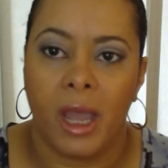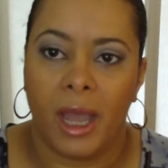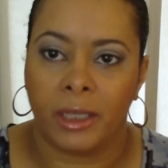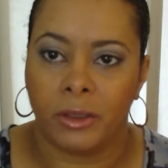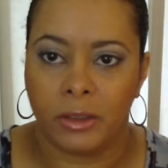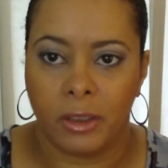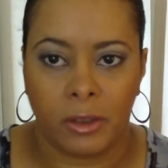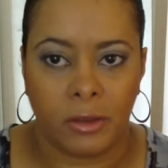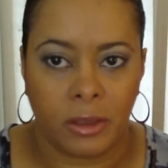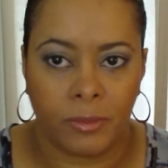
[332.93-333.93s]
I used to
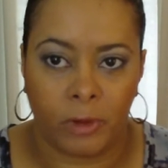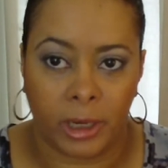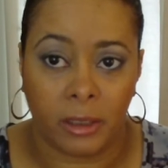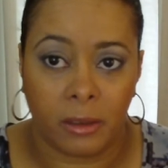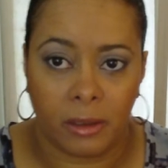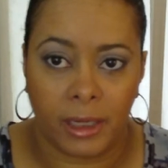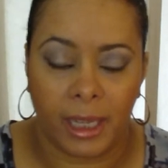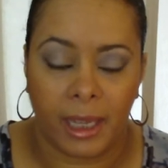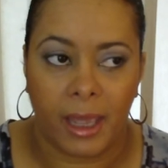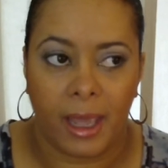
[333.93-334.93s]
use them
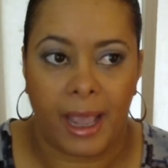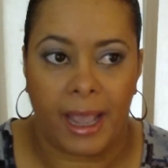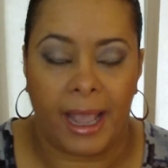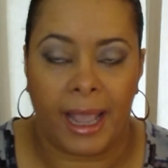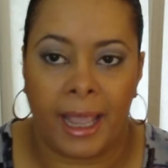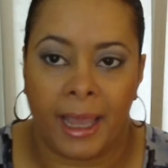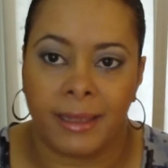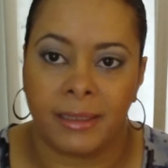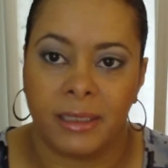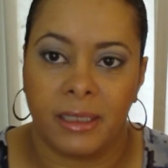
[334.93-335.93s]
regularly
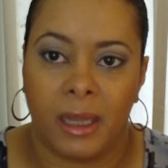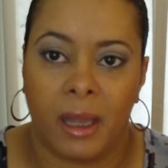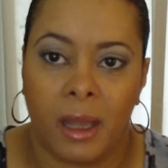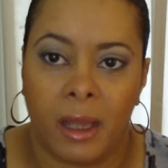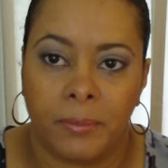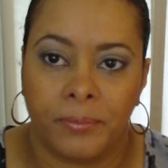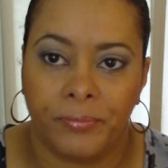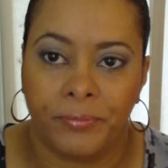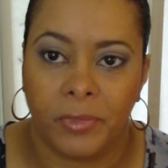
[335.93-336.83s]
and um,